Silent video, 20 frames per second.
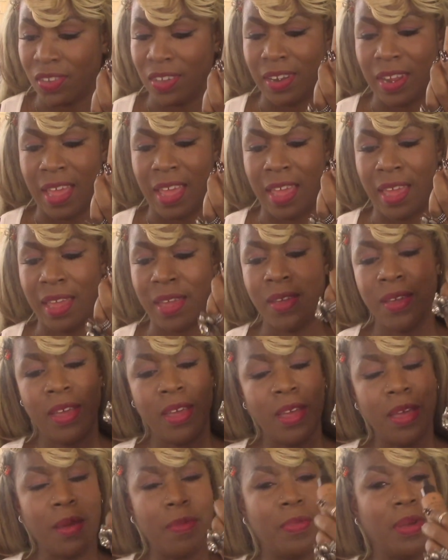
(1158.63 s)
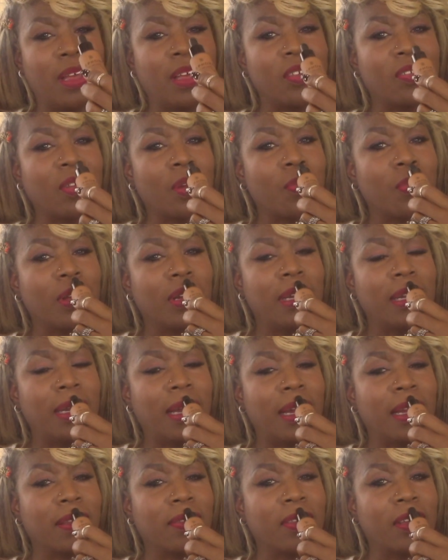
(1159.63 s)
today because I really
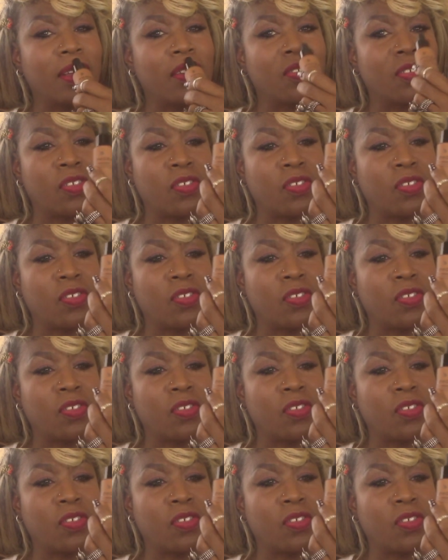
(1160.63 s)
like this.